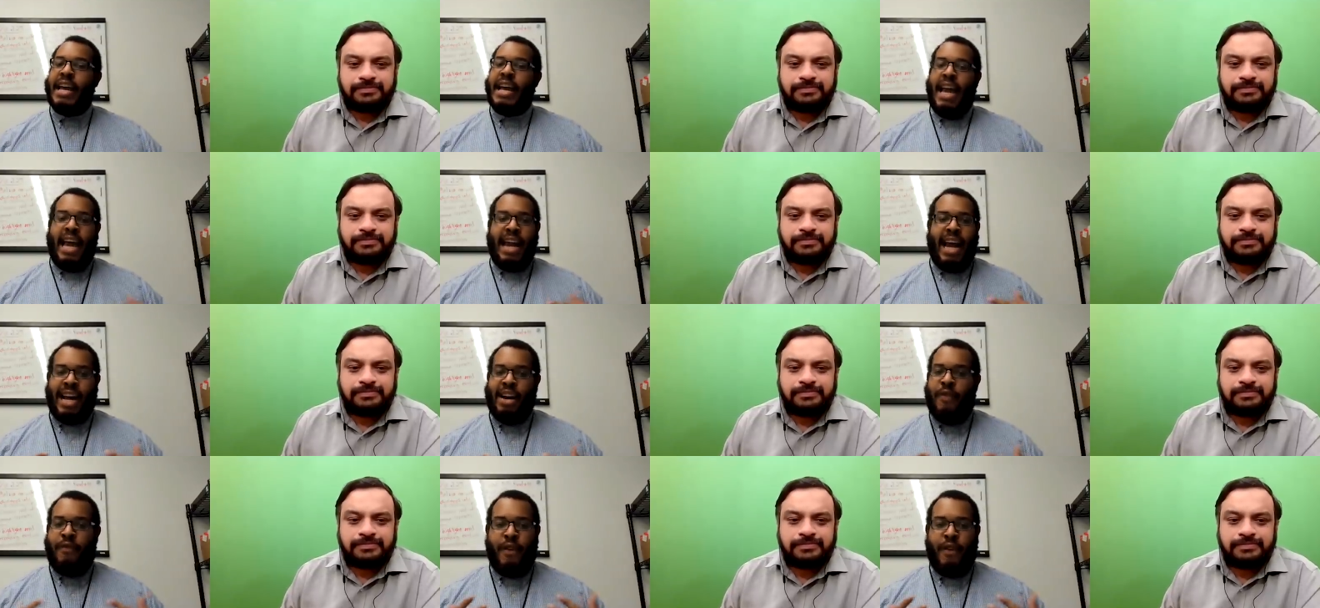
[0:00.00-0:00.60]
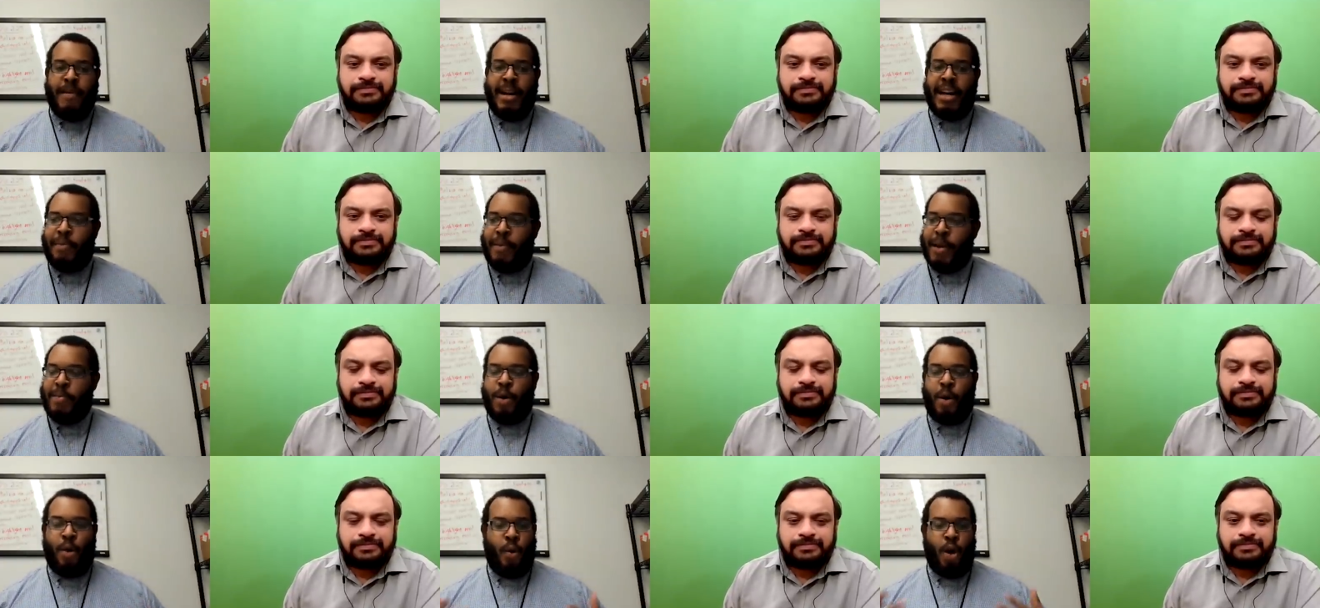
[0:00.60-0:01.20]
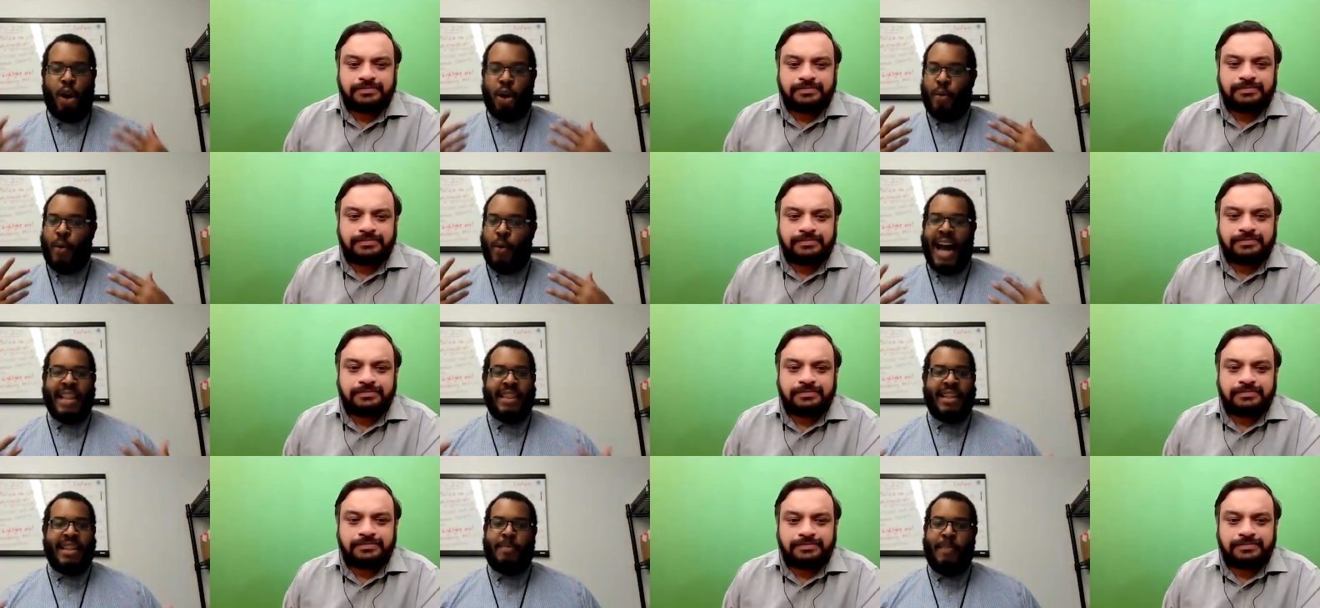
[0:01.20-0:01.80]
Speaker 1: and I know for many people
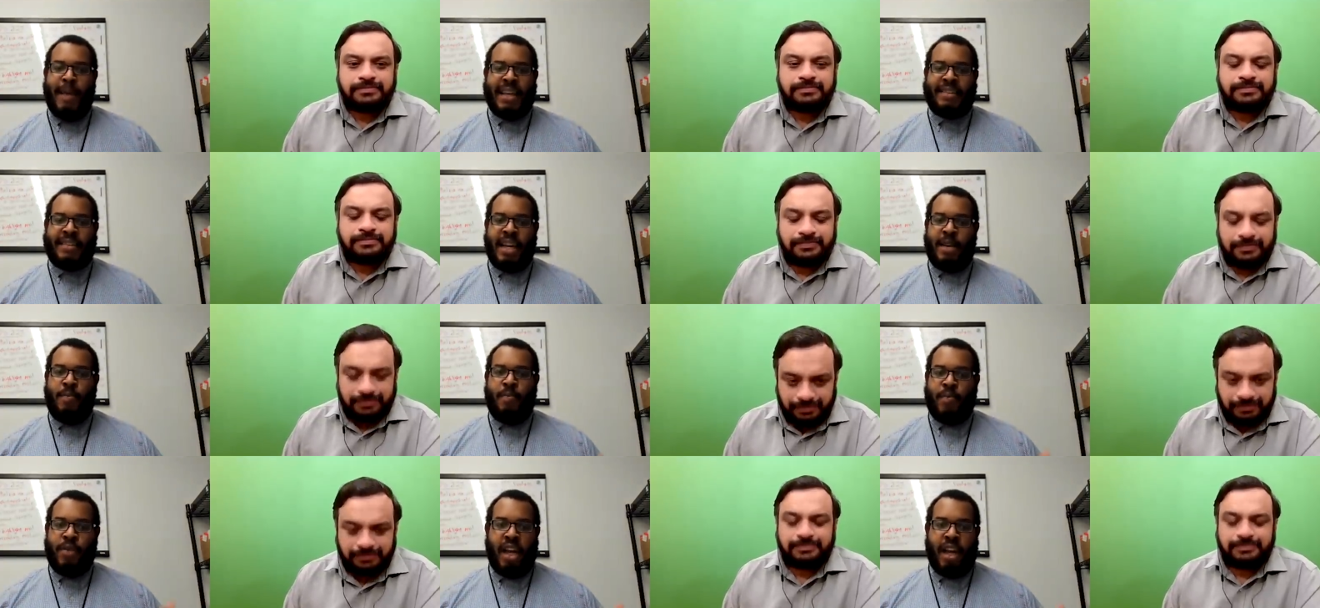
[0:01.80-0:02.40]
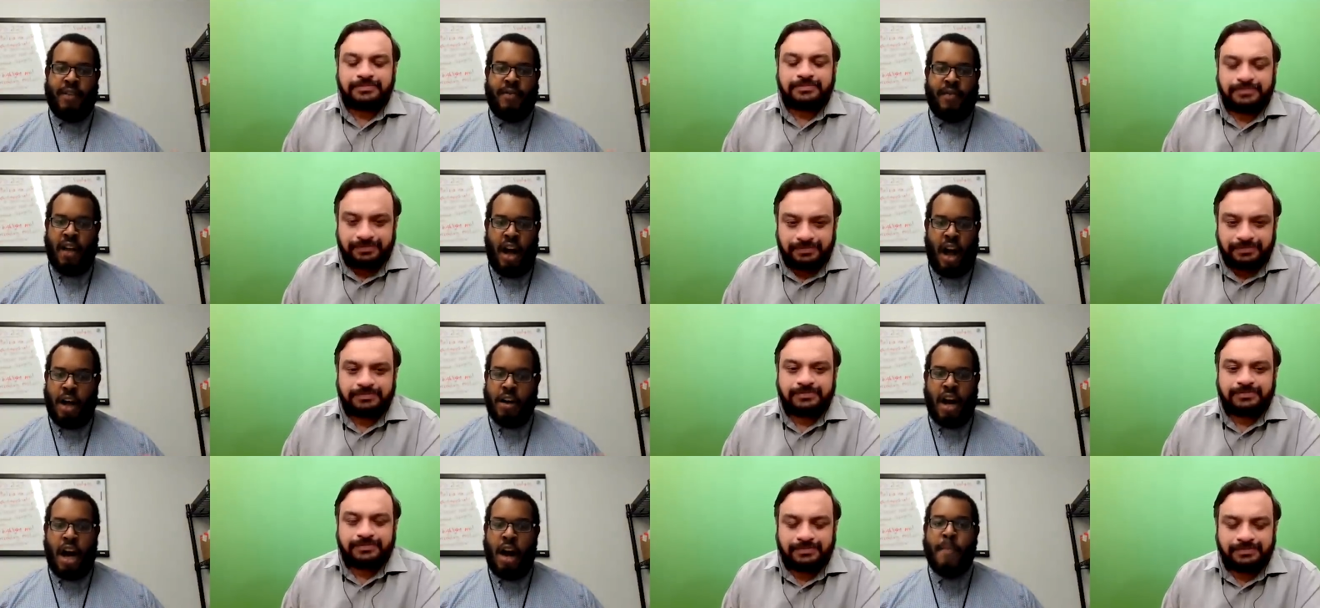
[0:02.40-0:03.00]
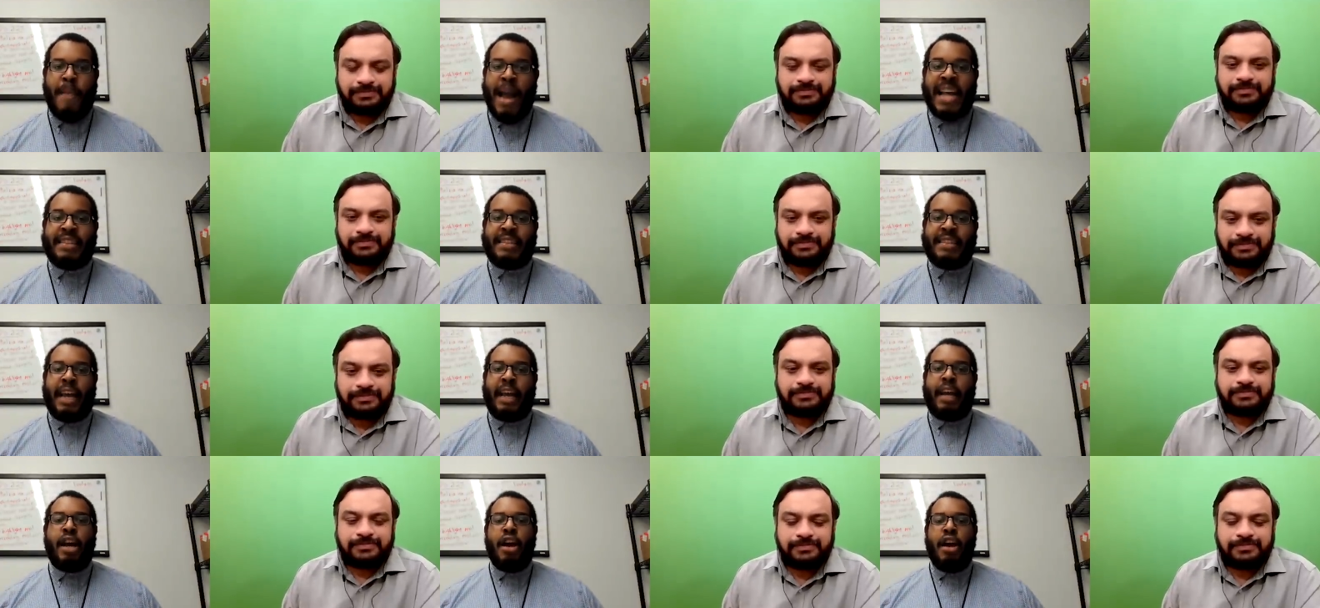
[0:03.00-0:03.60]
worldwide, this may seem uh,
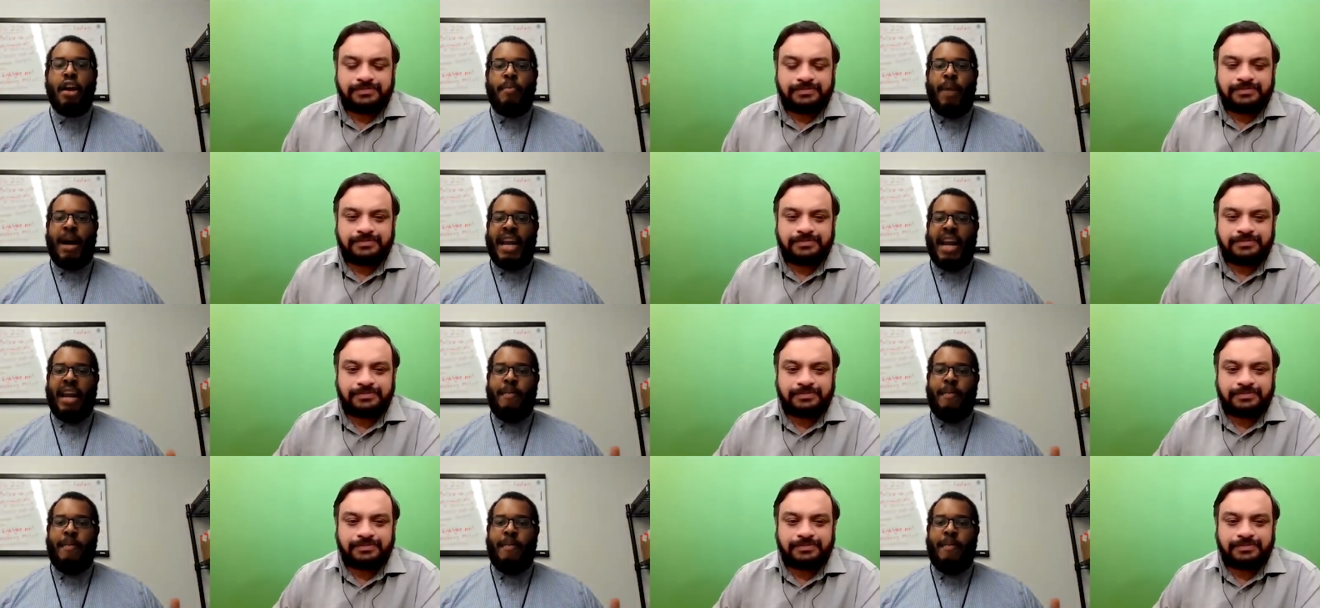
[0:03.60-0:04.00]
amazing, but